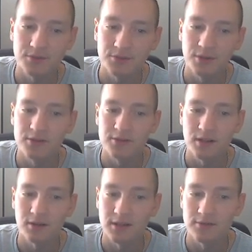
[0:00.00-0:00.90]
the two hundred
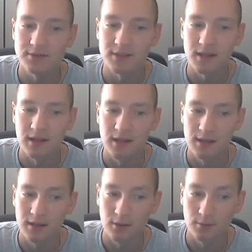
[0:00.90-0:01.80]
dollar levels, and
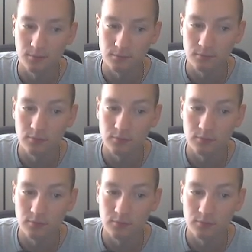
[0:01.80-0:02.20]
you know,